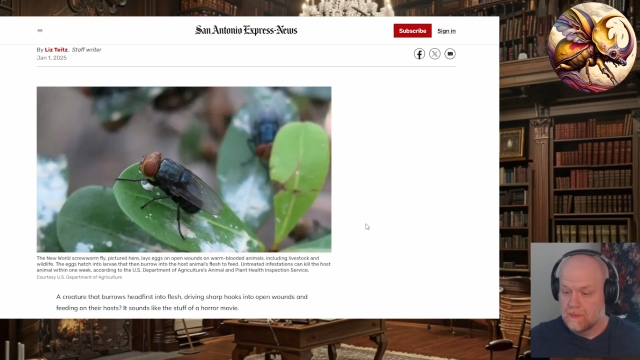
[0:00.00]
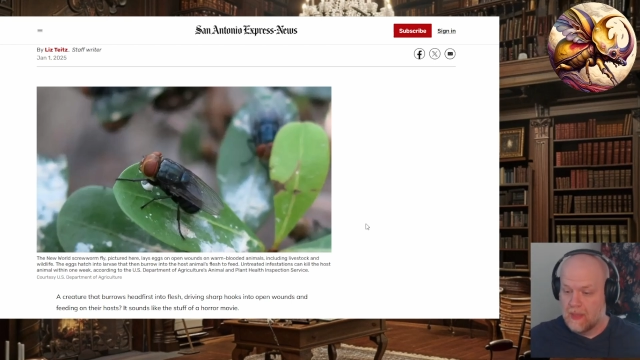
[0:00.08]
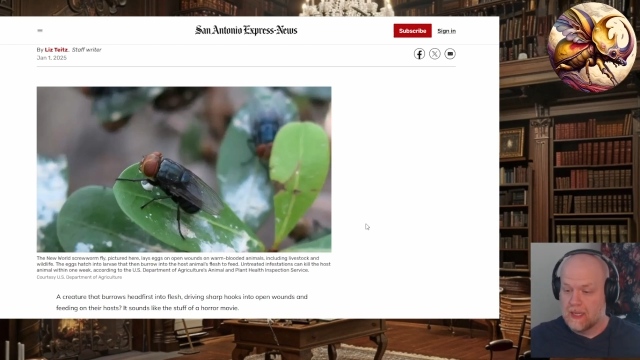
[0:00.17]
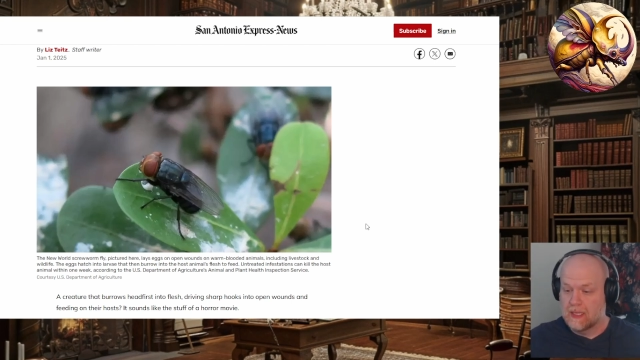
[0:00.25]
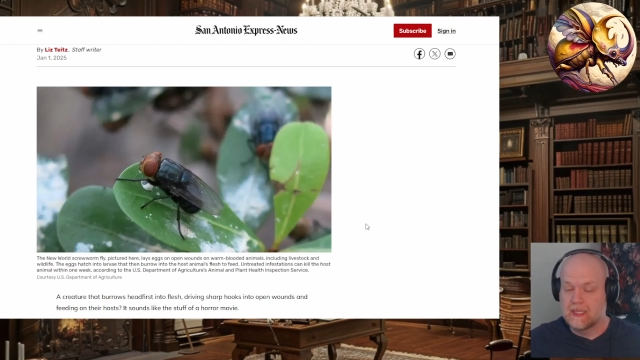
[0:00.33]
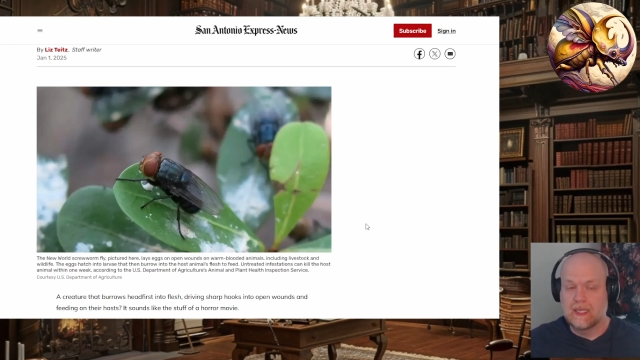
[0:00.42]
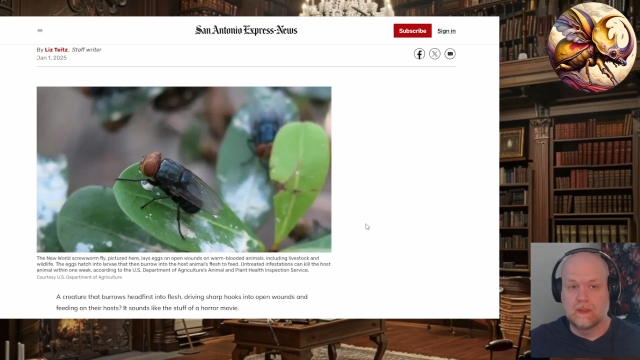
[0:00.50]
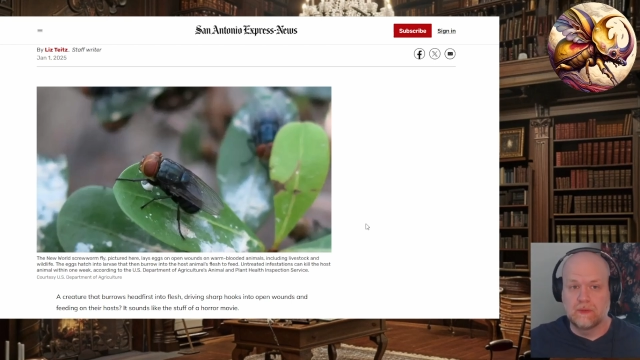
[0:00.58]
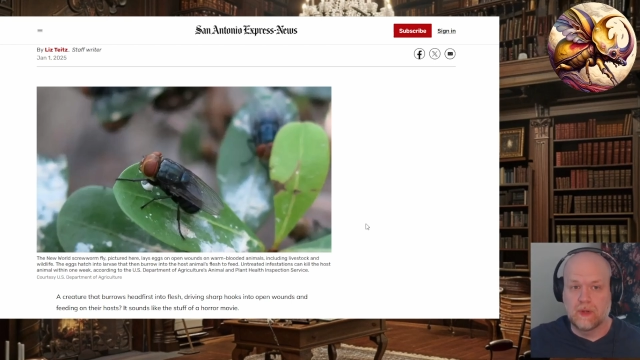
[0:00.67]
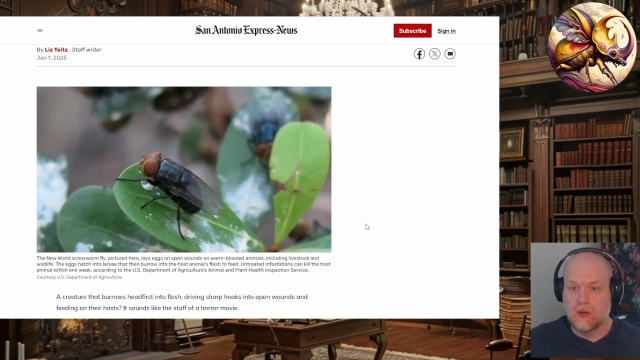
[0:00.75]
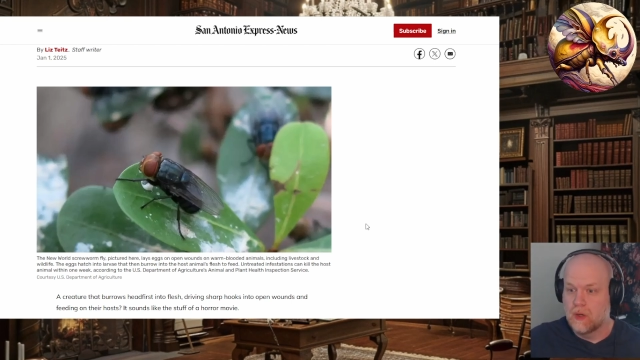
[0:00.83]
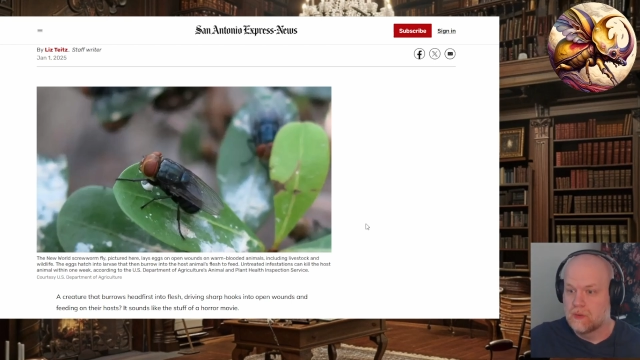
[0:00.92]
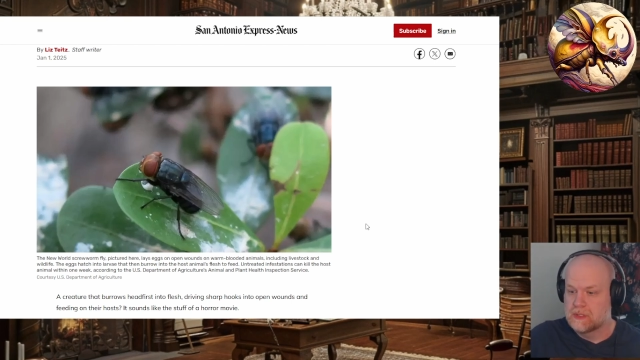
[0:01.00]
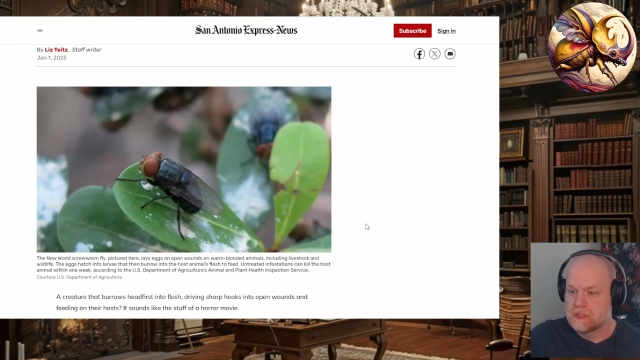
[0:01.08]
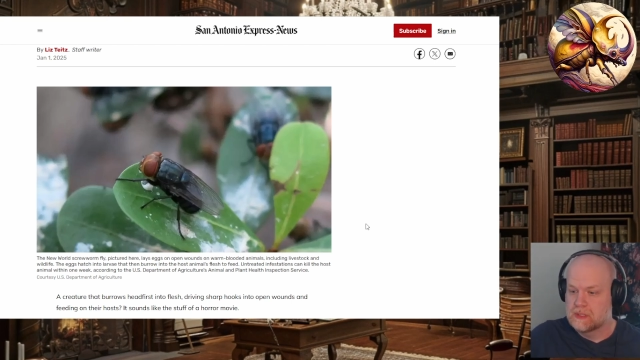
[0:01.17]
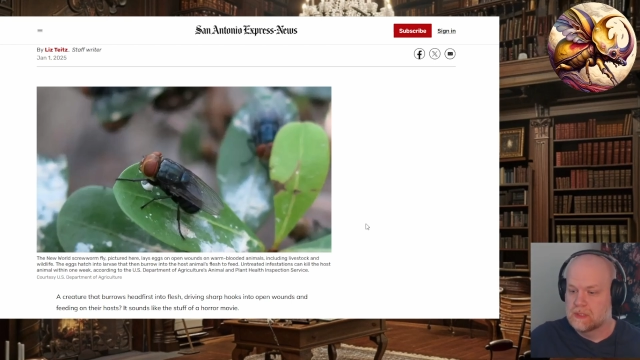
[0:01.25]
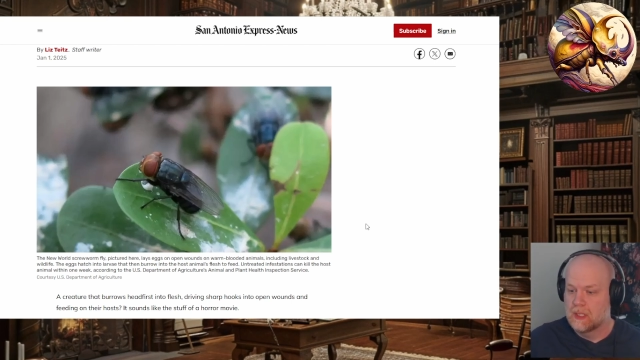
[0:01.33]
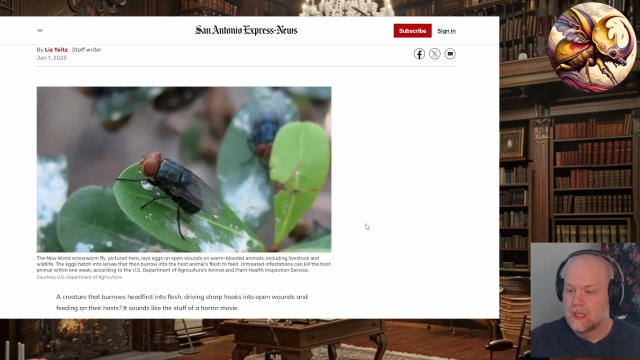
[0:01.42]
They can kill their
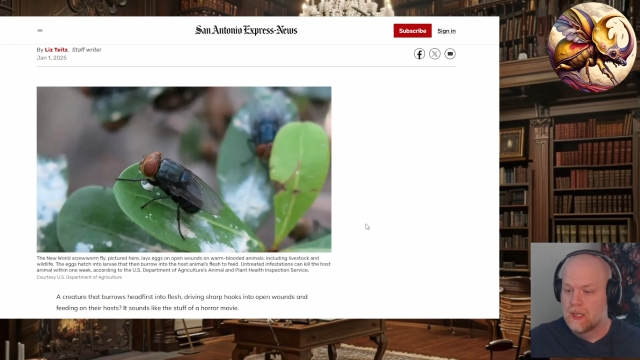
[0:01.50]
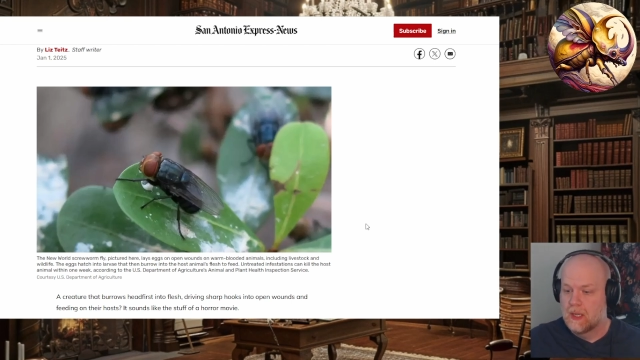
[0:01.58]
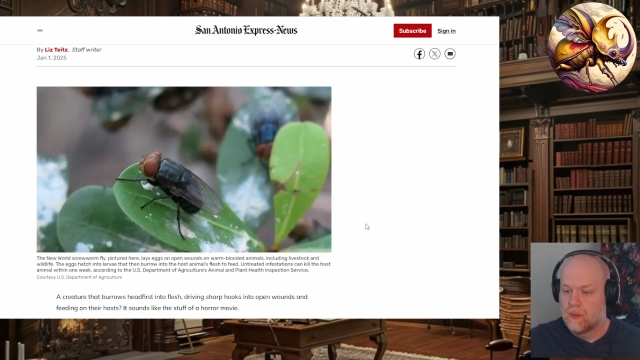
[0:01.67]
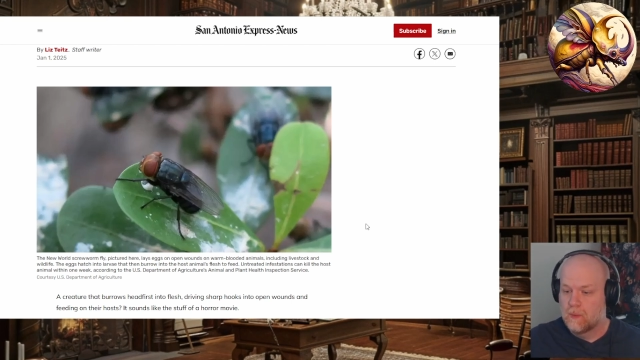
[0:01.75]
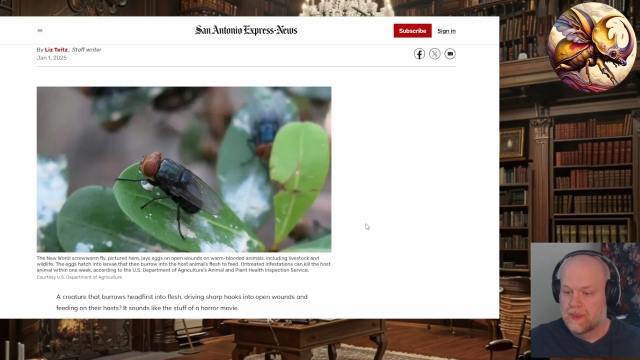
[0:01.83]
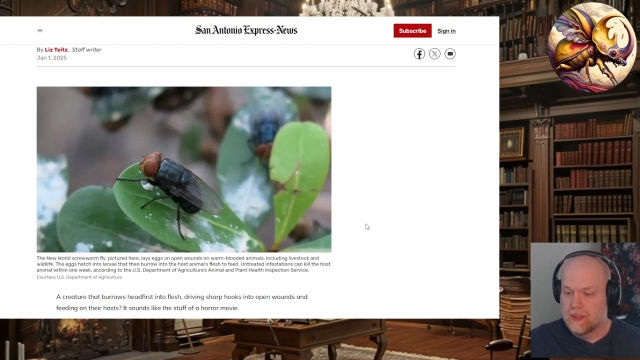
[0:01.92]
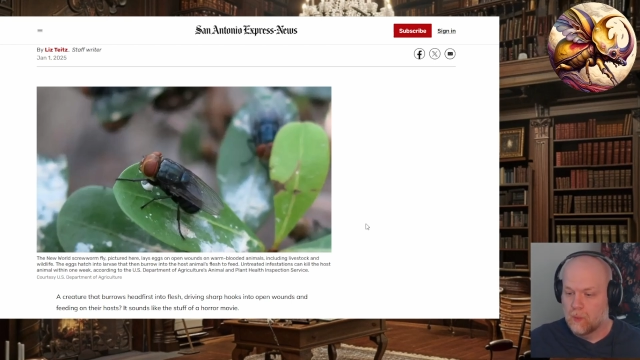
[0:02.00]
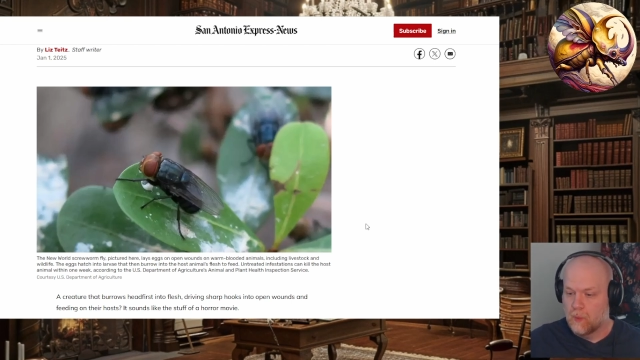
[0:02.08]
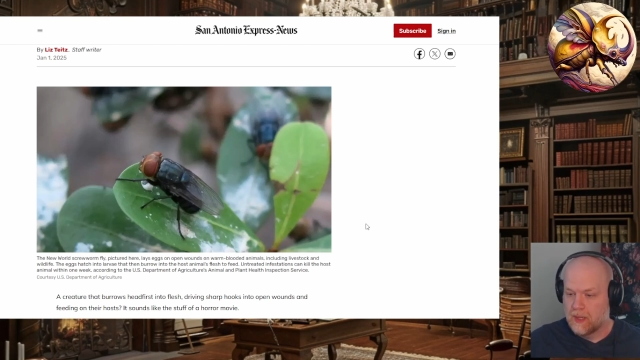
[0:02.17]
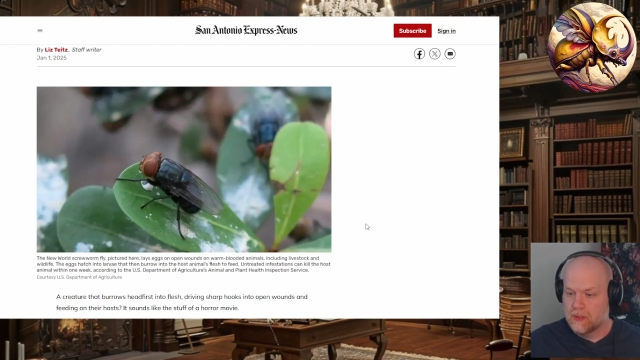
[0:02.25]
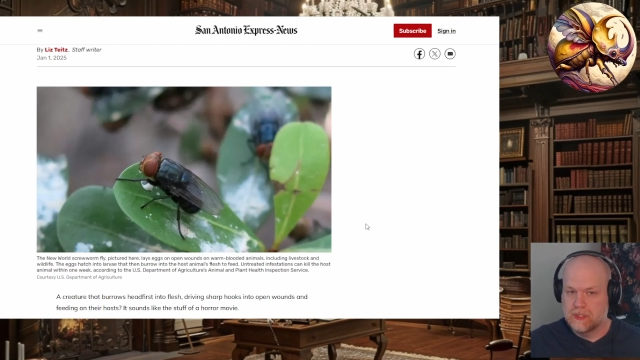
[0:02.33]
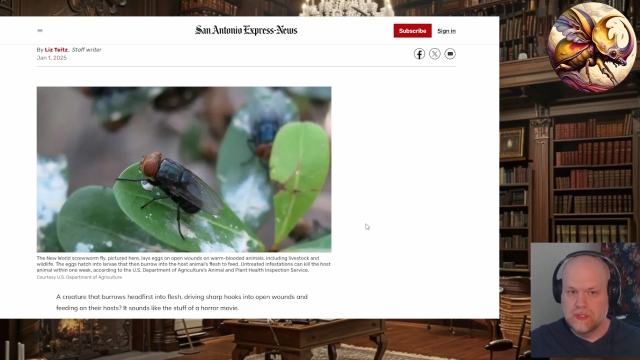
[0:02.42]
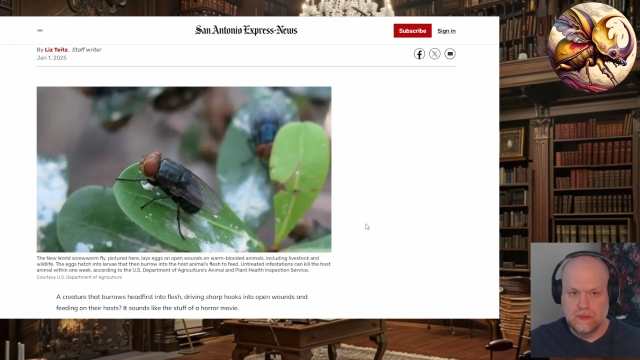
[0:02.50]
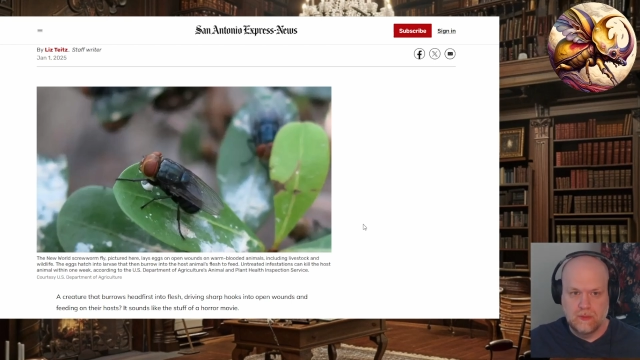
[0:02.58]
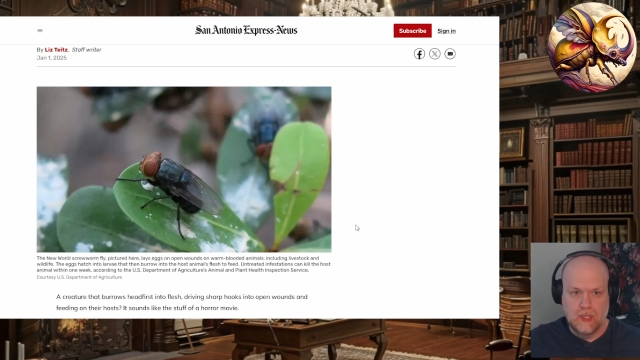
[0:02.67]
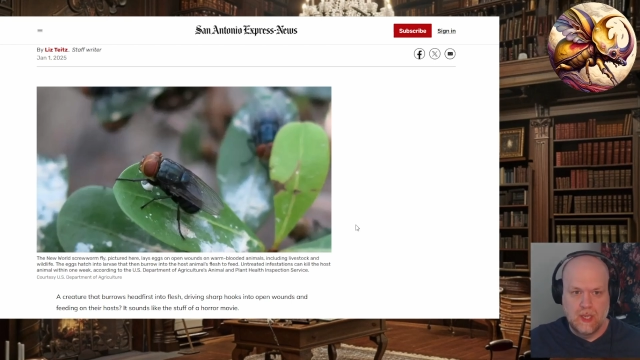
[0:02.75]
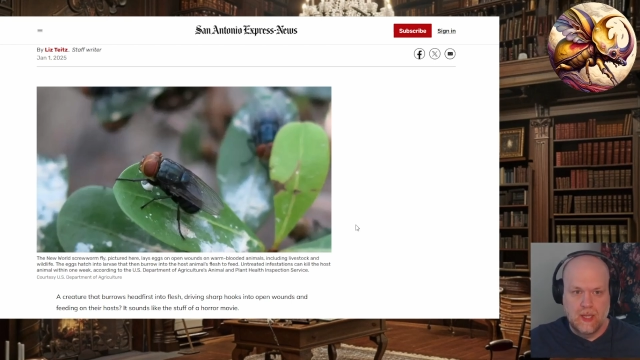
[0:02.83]
hosts within a week or two.